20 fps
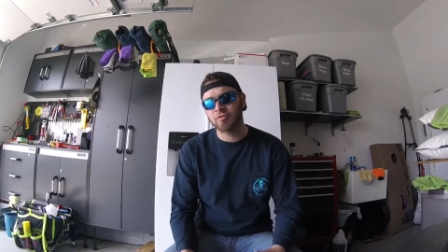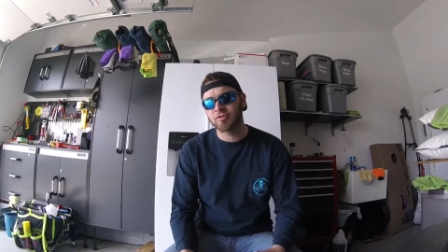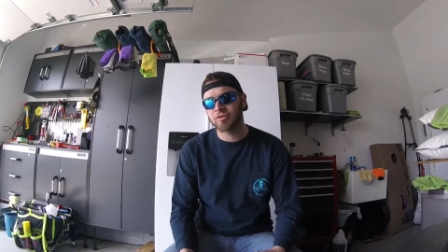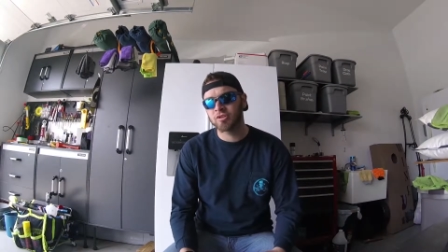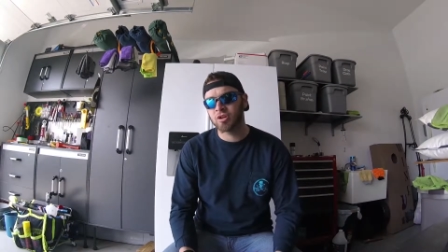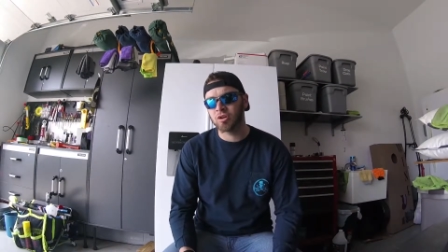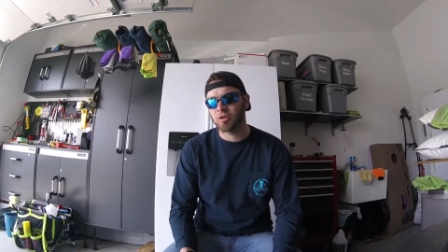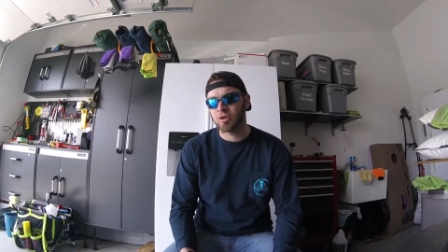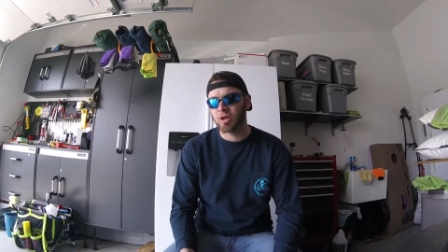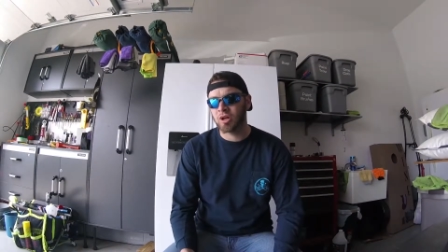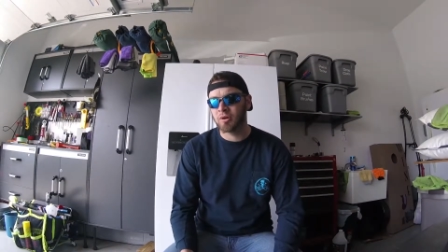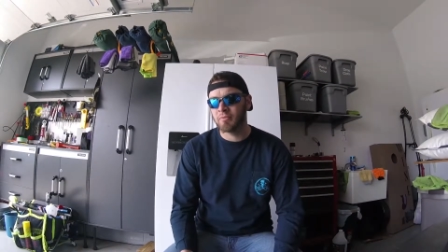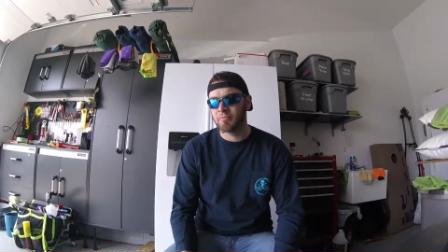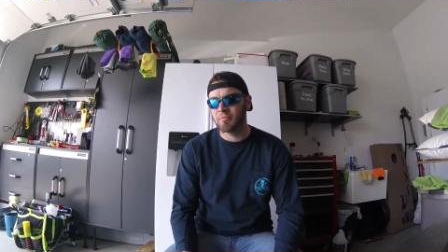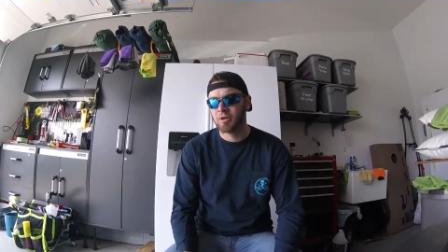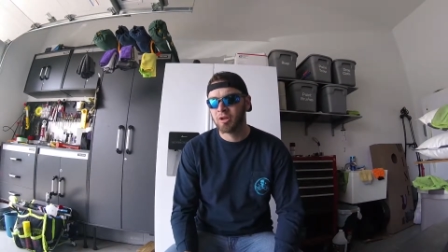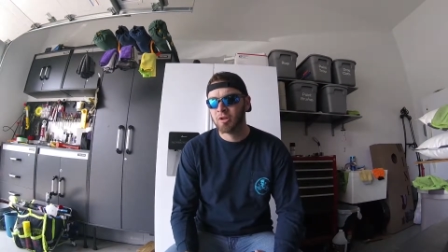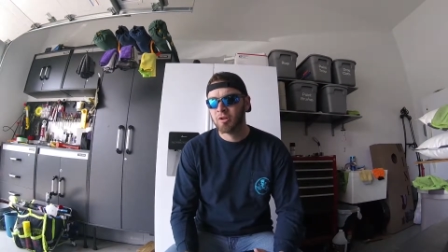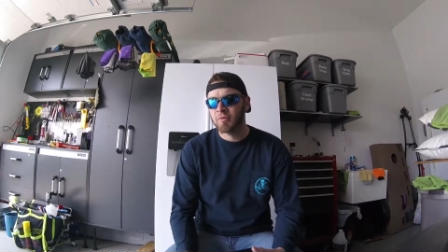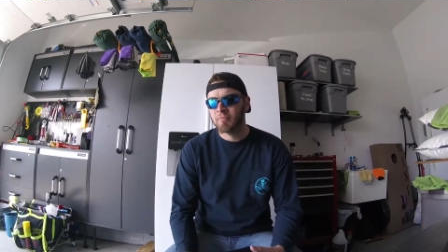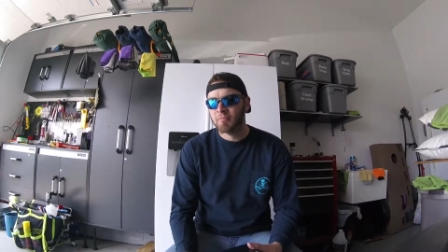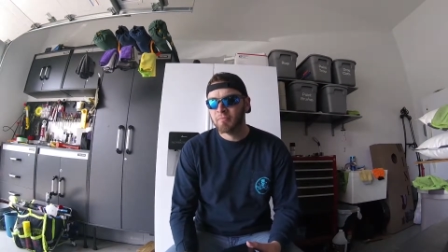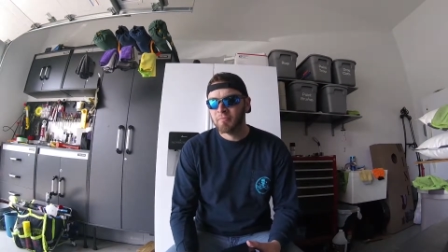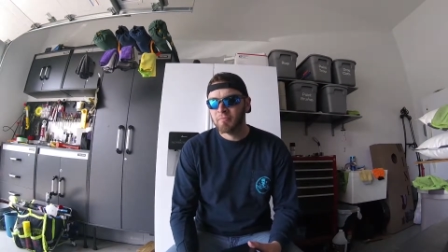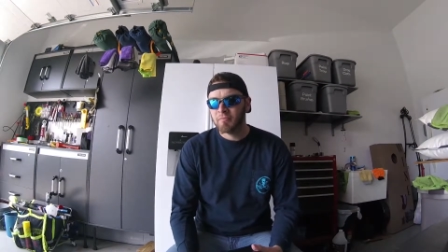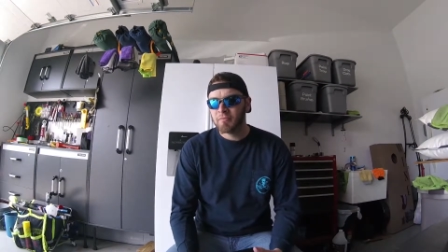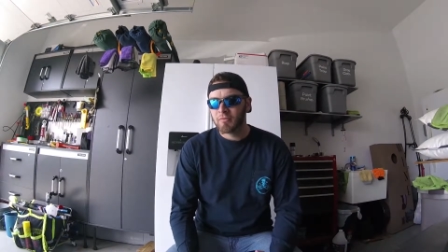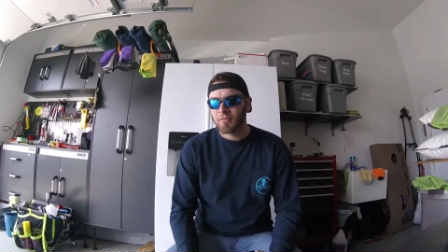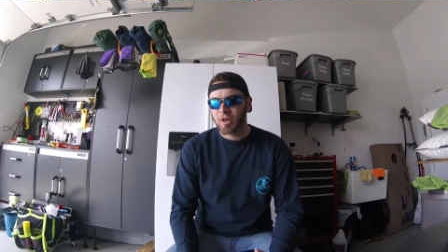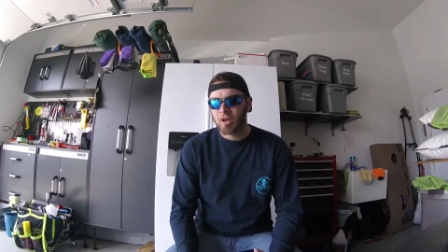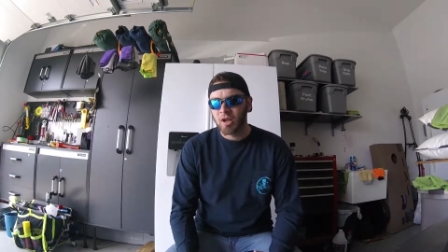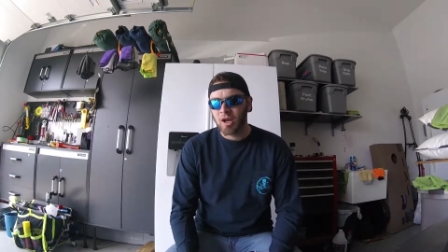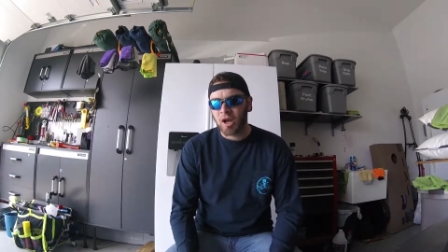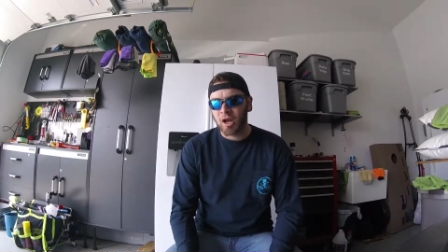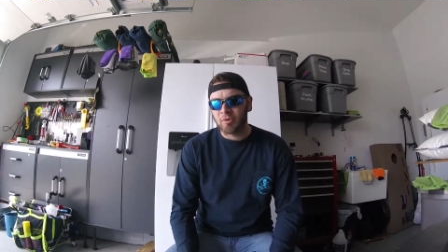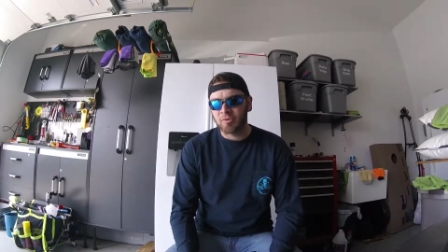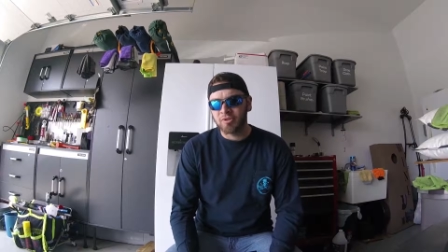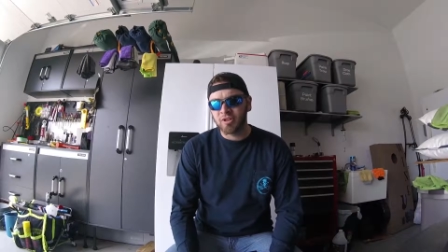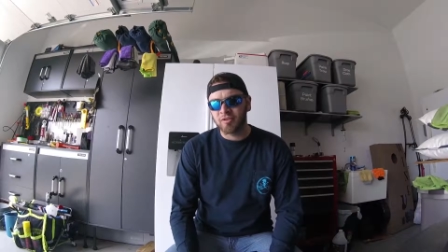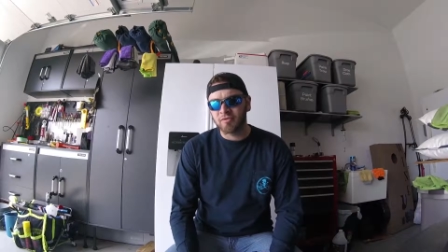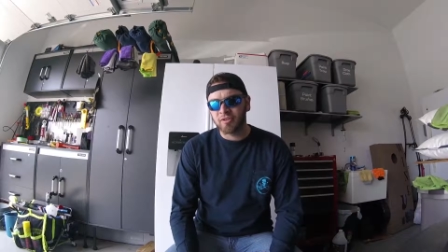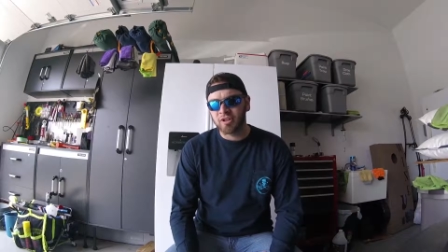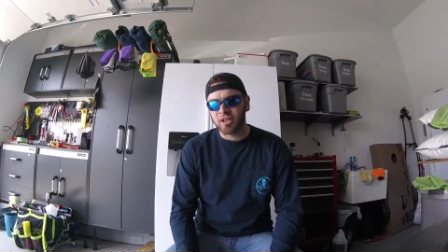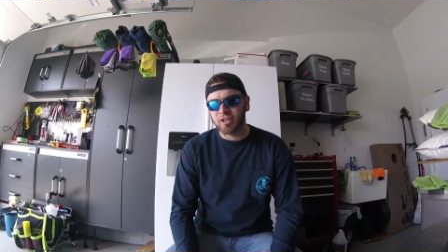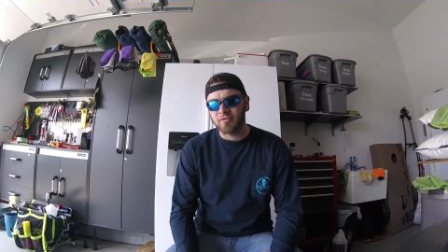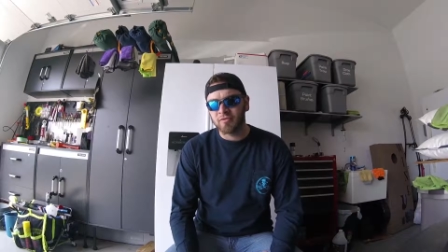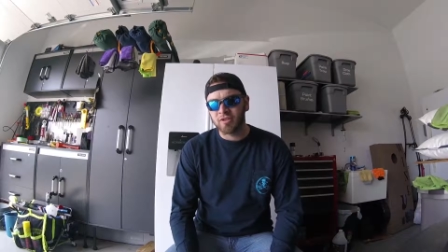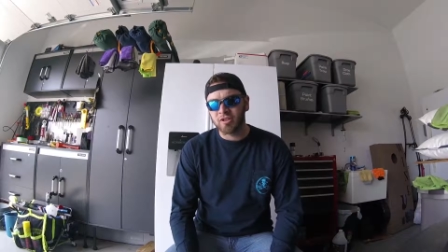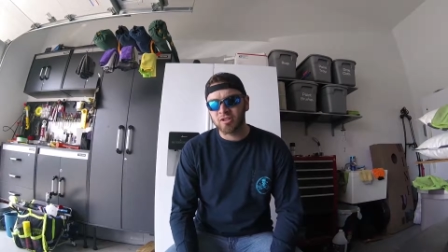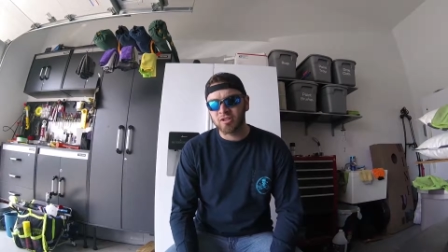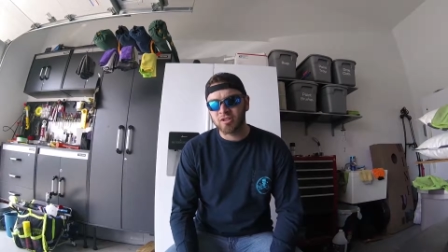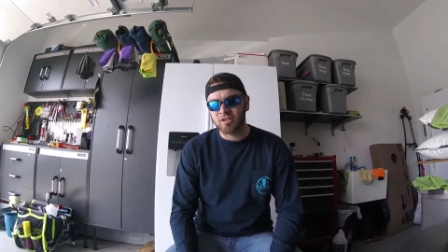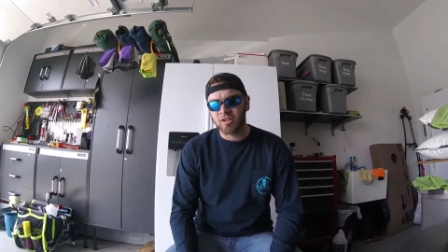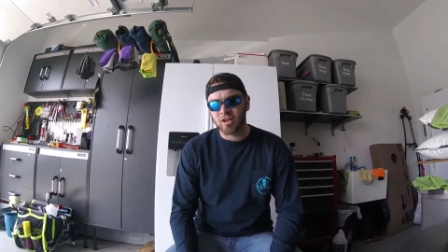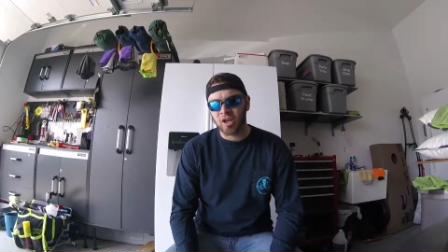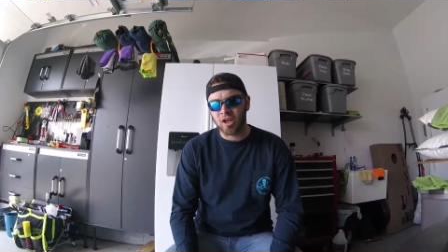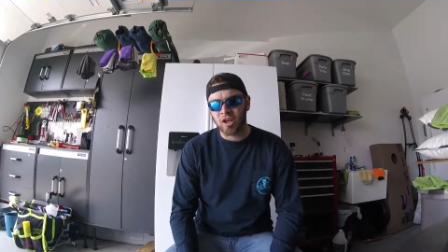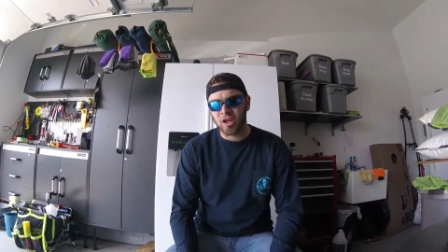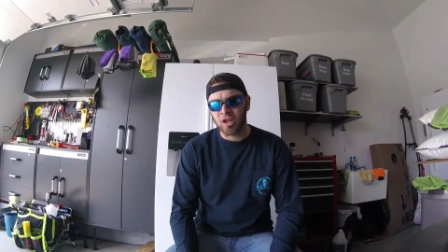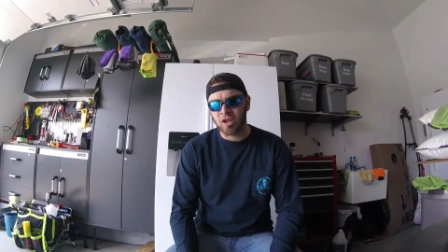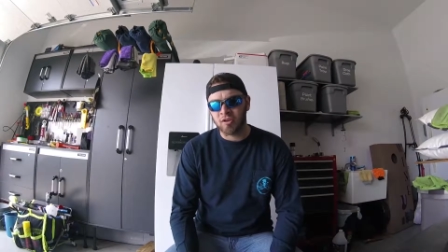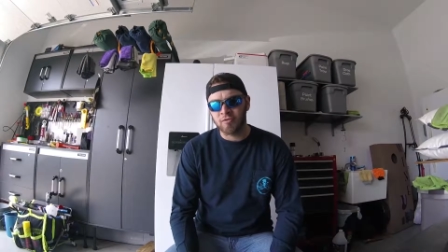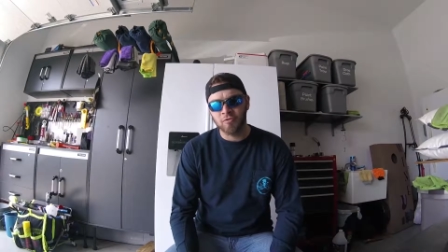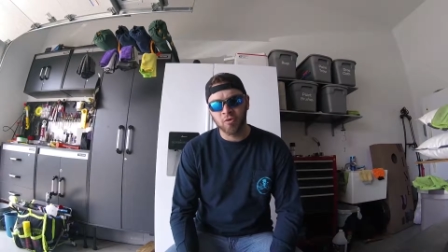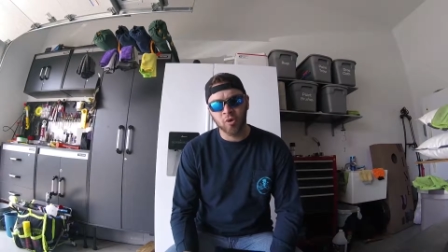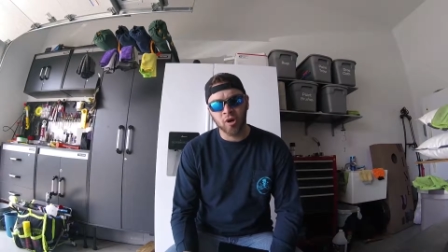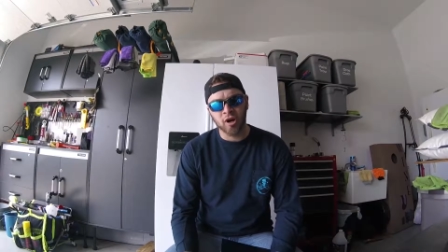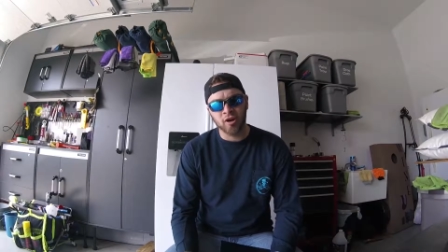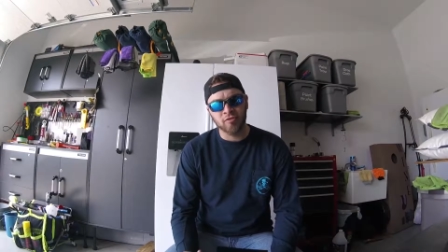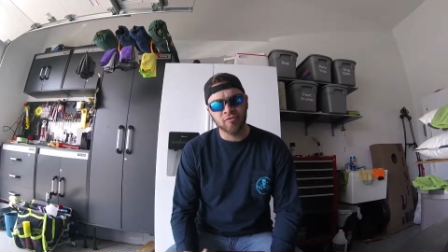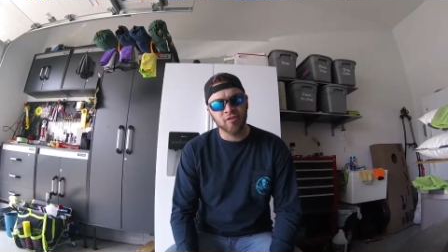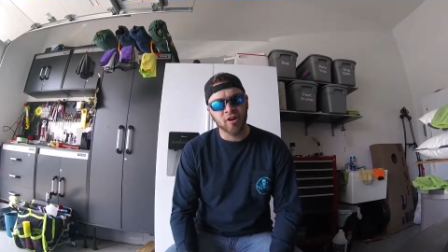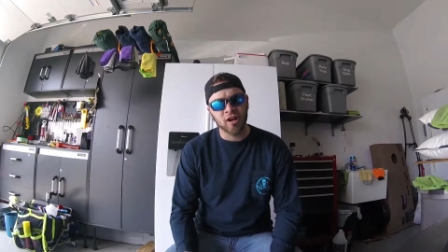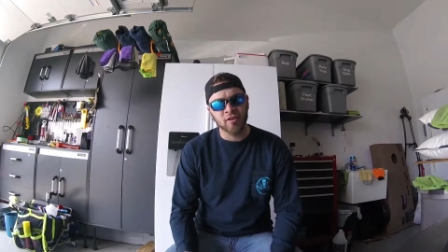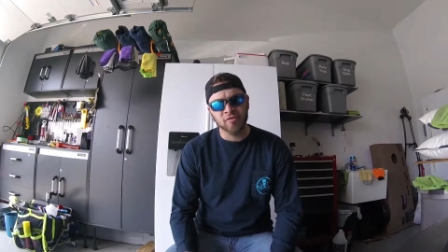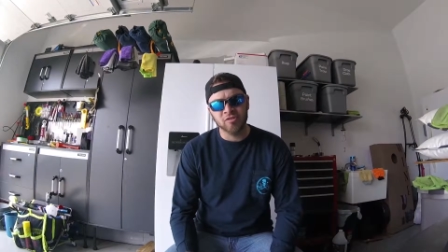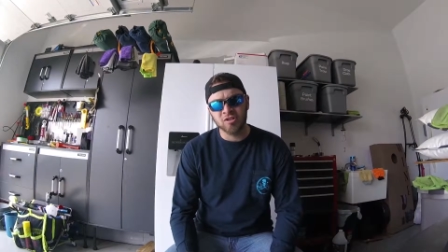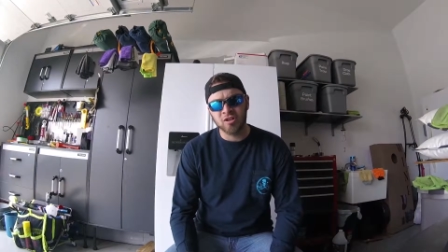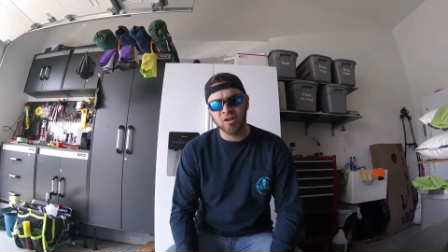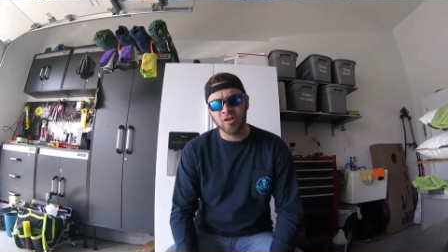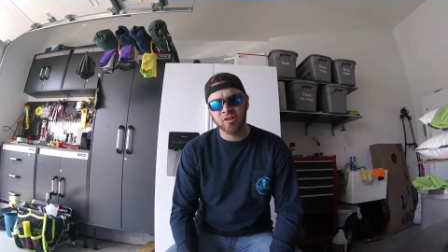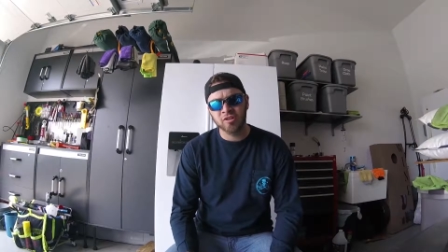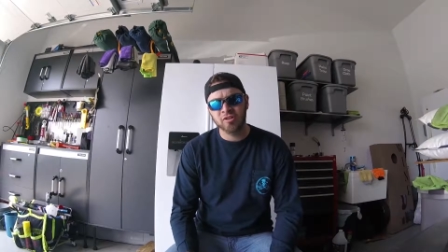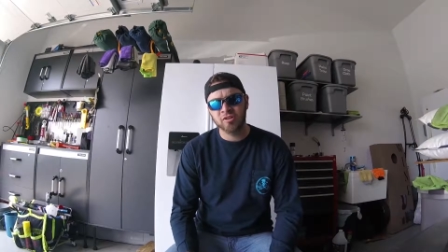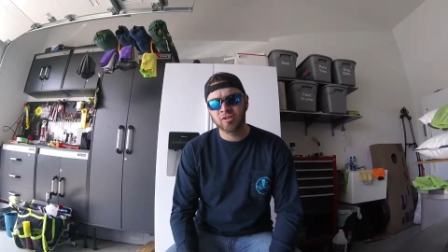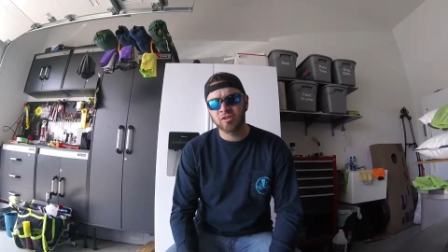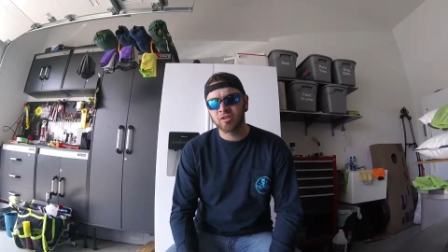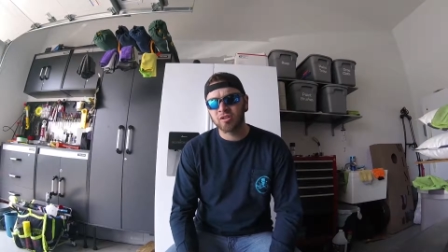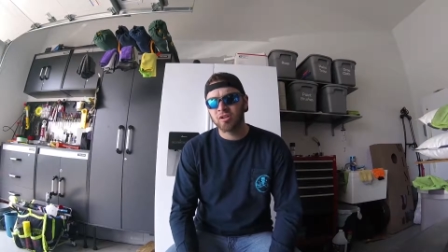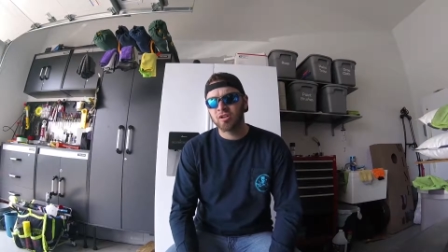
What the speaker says: So I would definitely give this a 4 out of 5 stars.